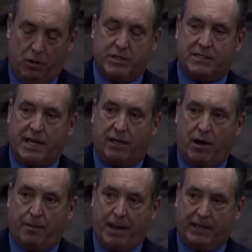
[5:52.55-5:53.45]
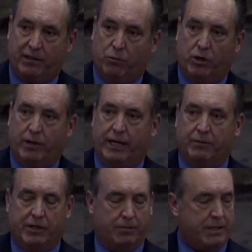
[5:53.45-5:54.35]
multi-state compact that we're
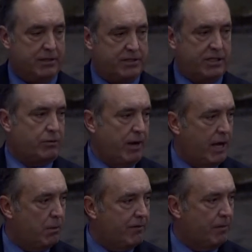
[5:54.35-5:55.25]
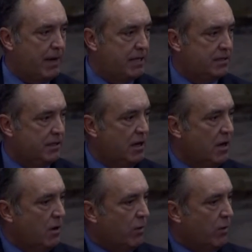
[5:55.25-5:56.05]
in, whether it be the Susquehanna River Basin,